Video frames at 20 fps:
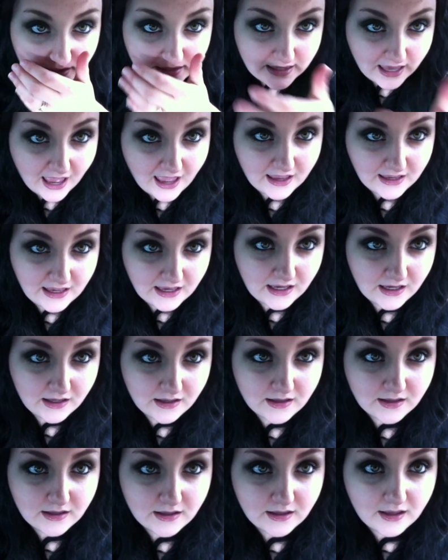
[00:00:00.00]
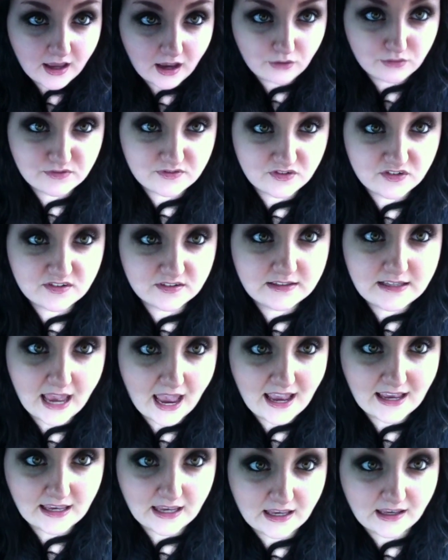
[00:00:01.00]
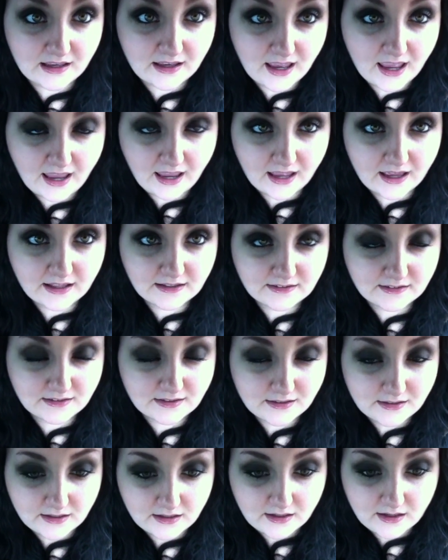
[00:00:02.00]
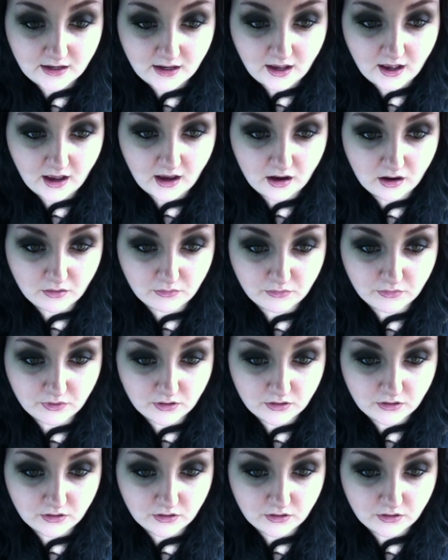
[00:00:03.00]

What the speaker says: gagging. I was just gagging. And, I